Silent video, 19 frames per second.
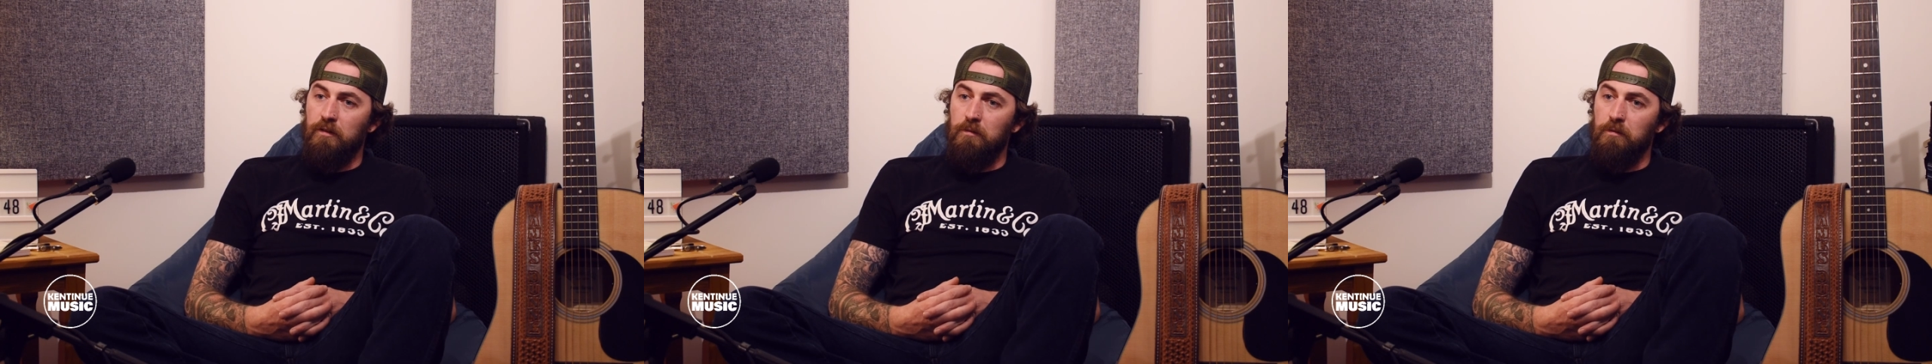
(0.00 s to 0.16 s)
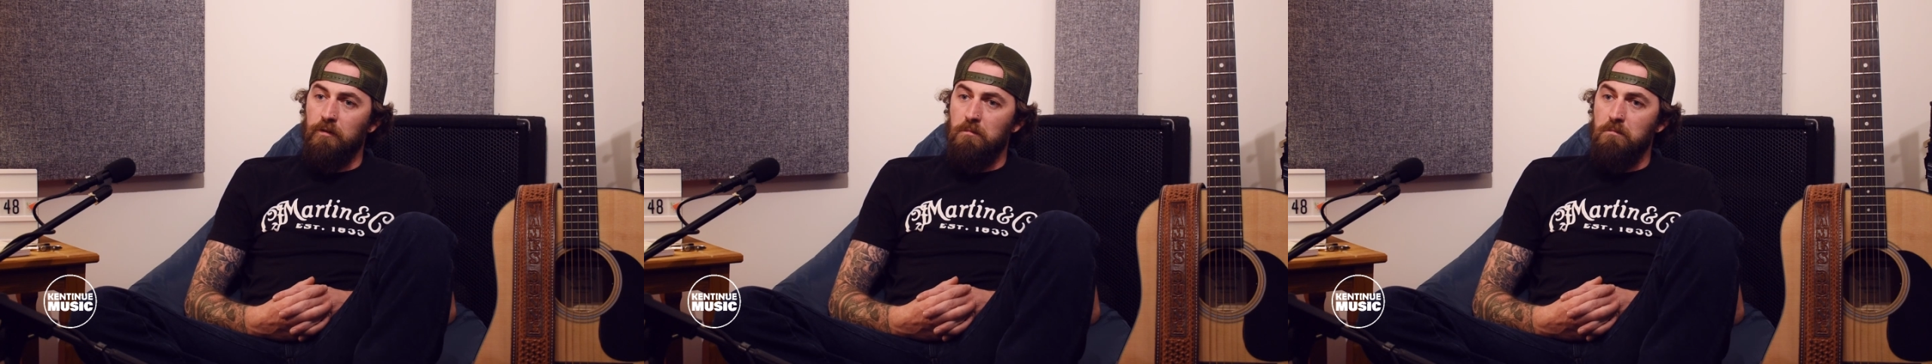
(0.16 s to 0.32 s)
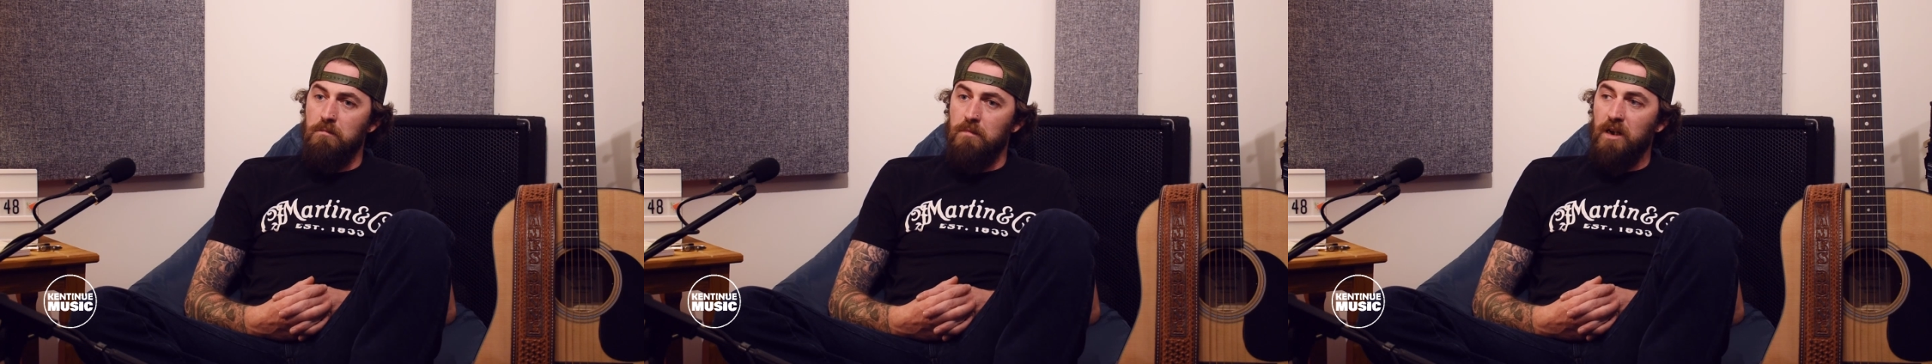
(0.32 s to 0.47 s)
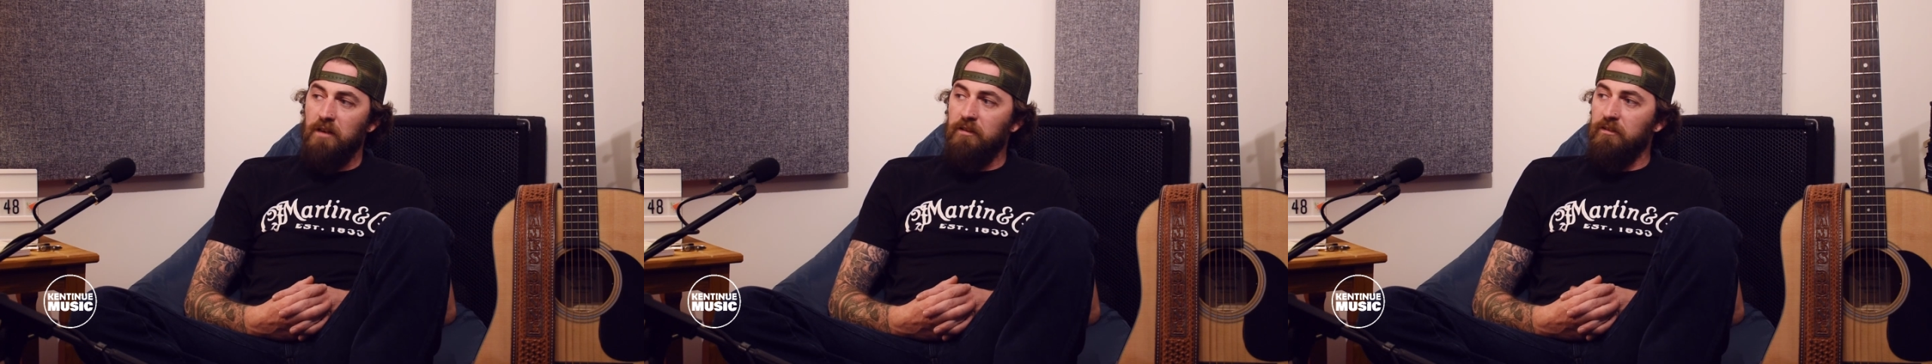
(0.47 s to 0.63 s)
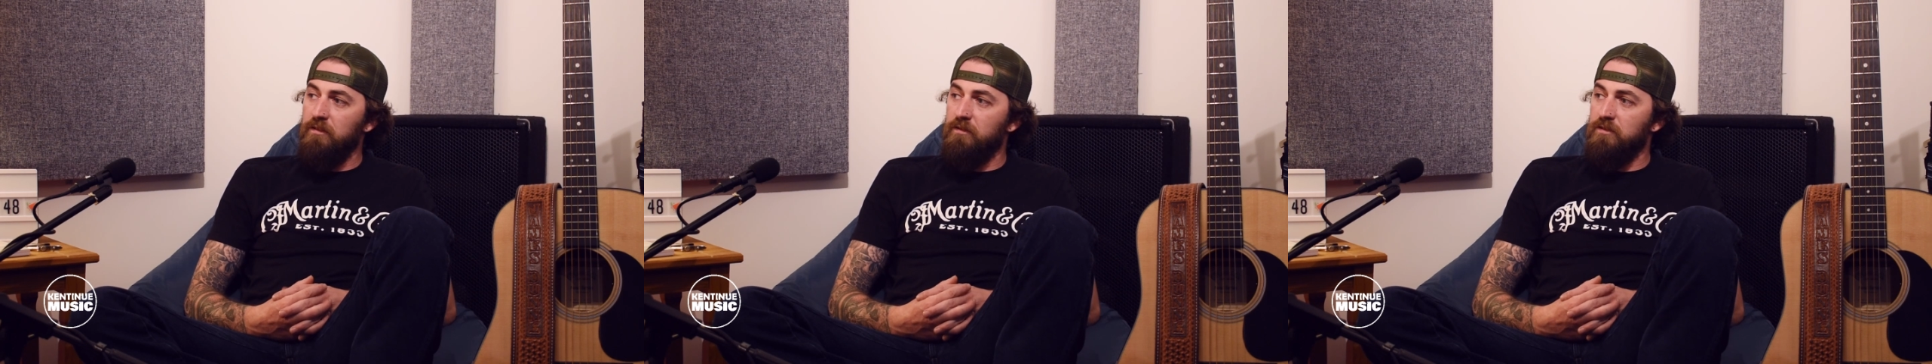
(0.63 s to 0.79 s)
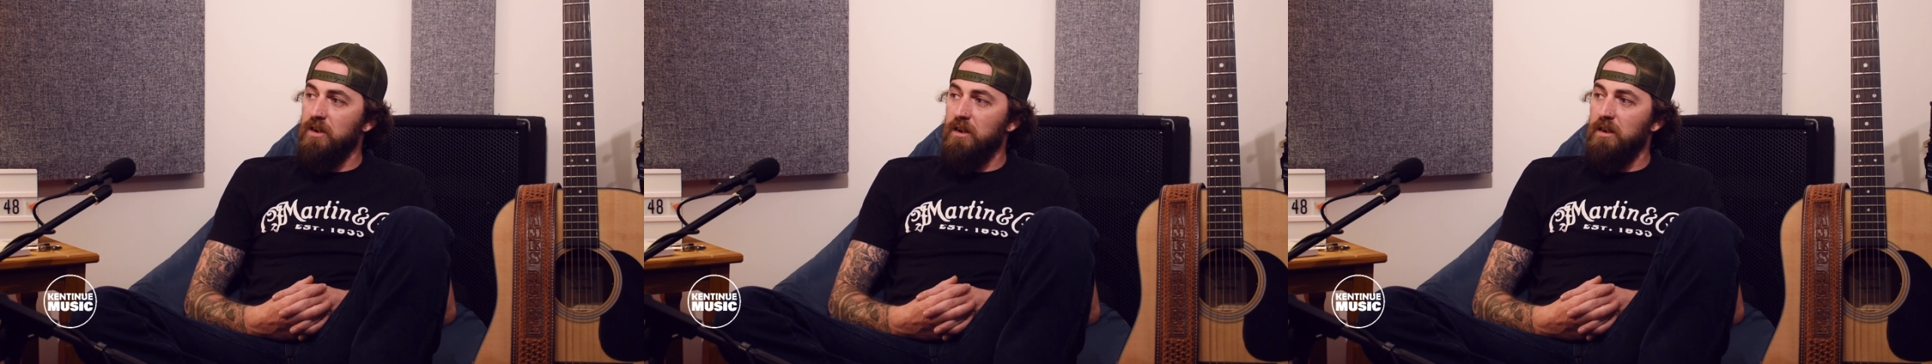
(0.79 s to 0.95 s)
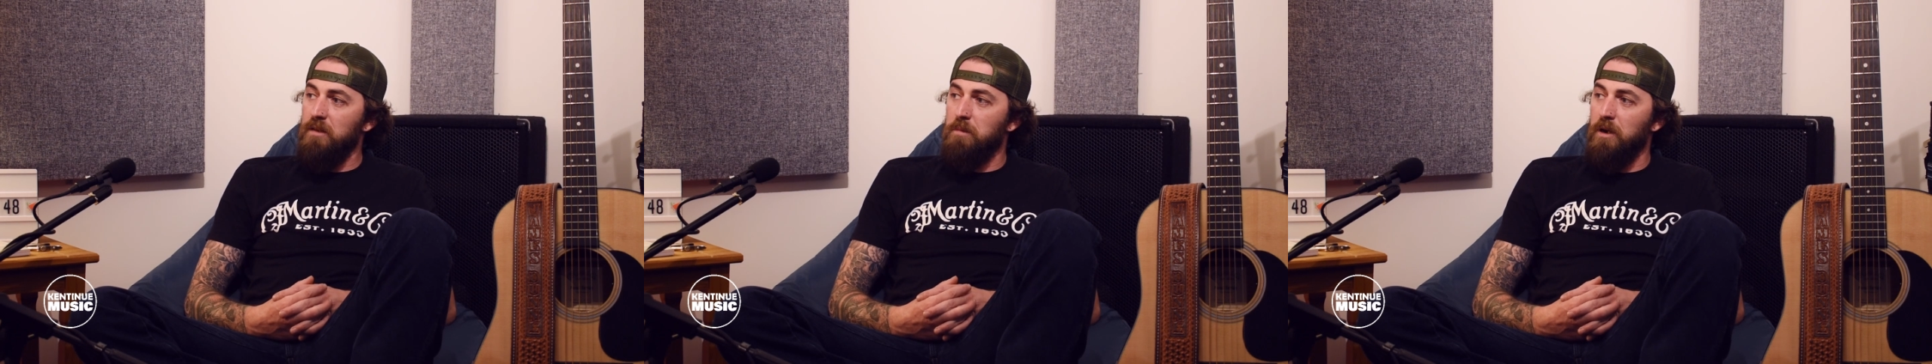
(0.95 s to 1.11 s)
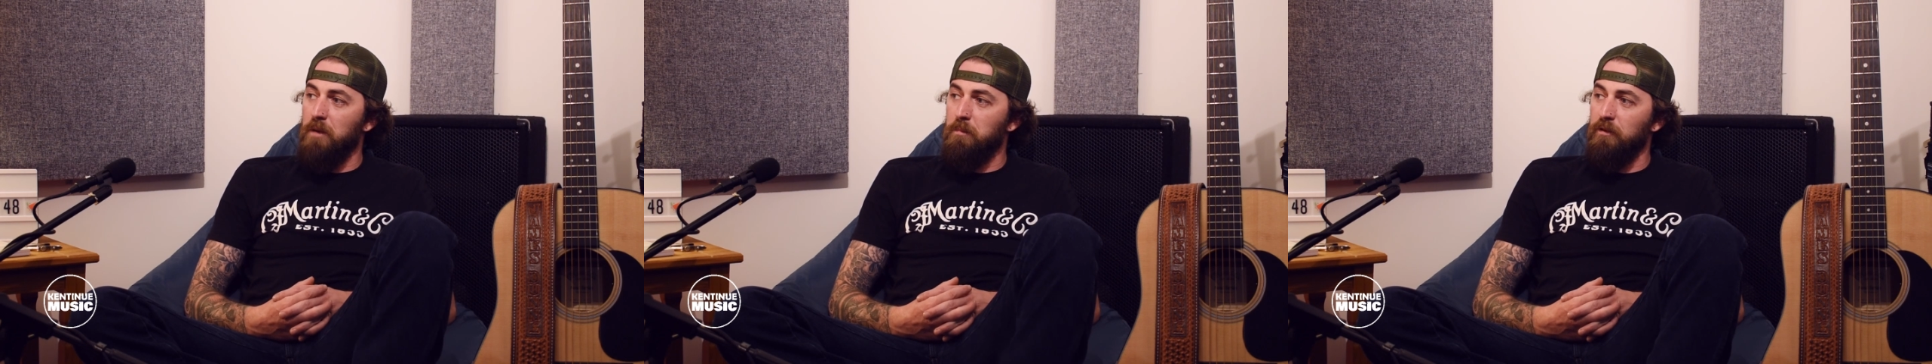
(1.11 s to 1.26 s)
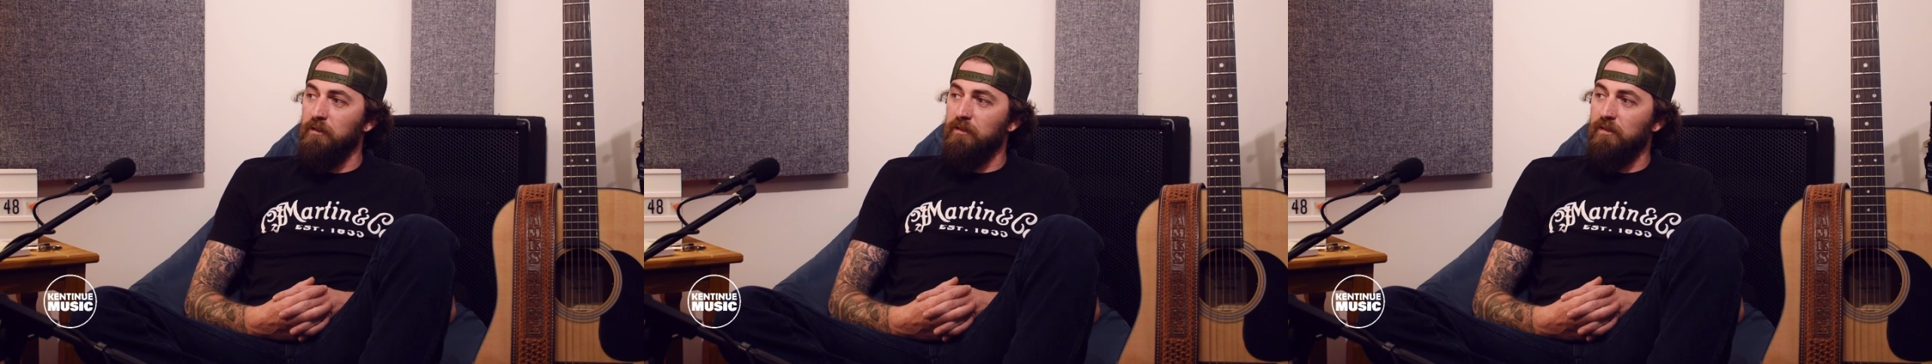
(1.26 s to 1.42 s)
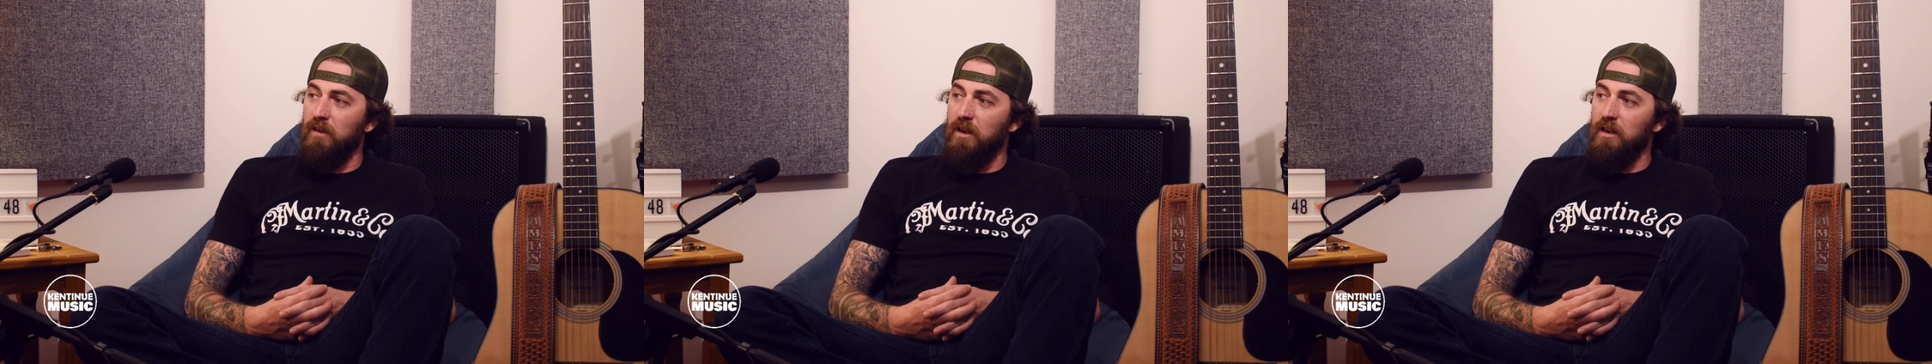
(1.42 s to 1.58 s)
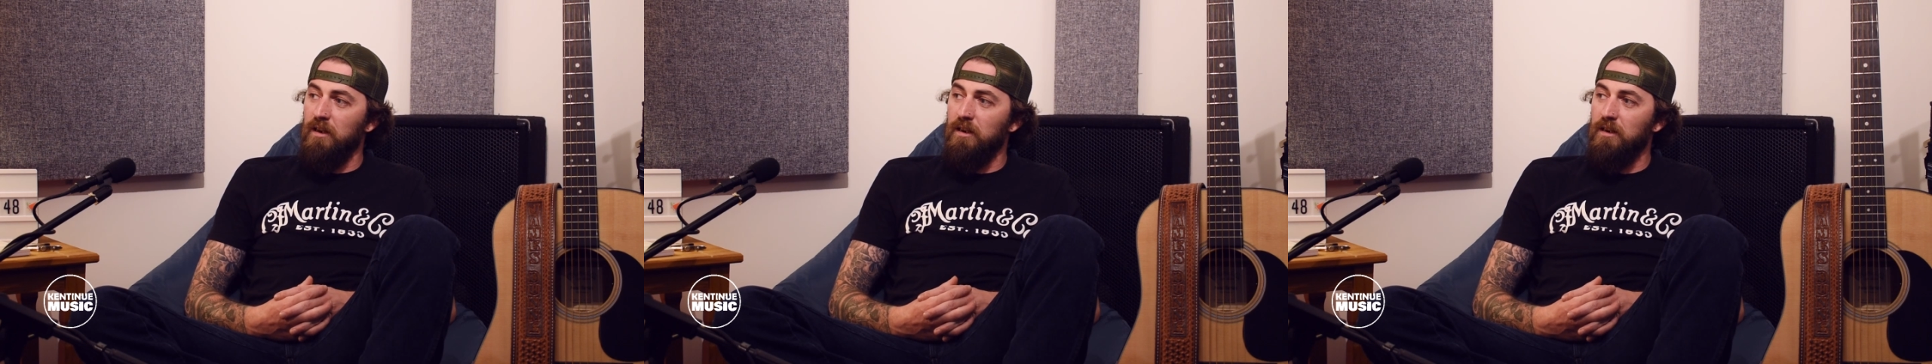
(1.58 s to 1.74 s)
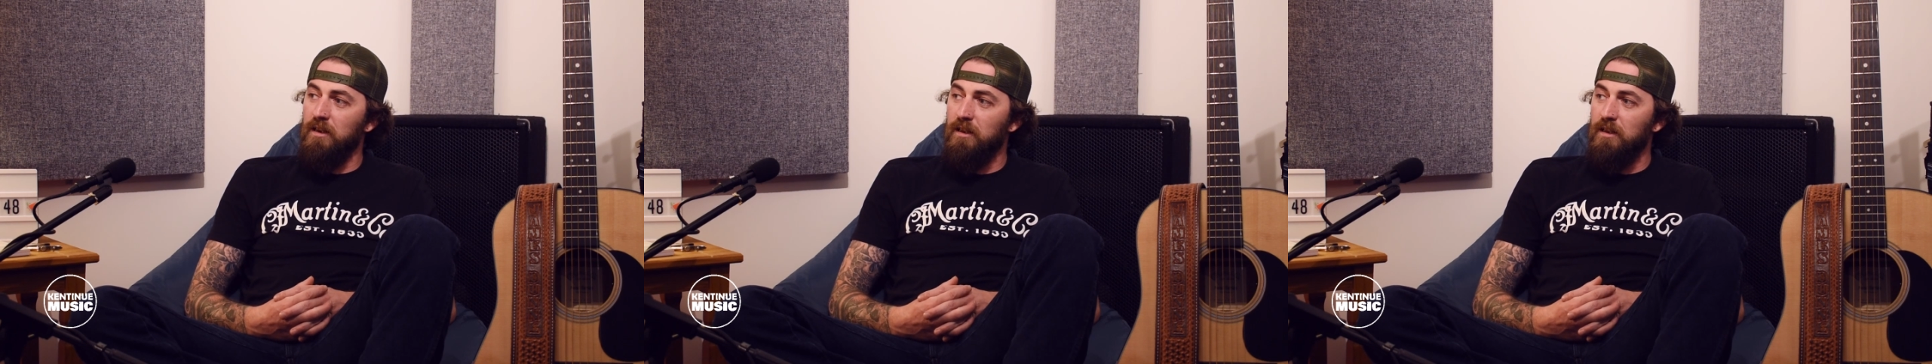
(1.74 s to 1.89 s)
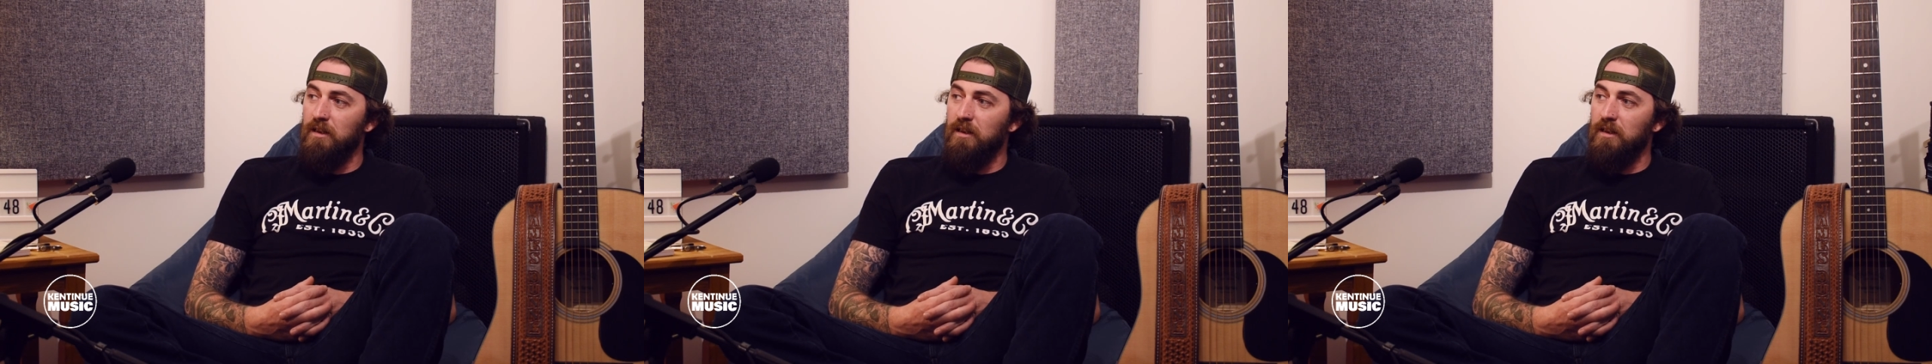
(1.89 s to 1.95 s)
he was a massive Chili Peppers fan.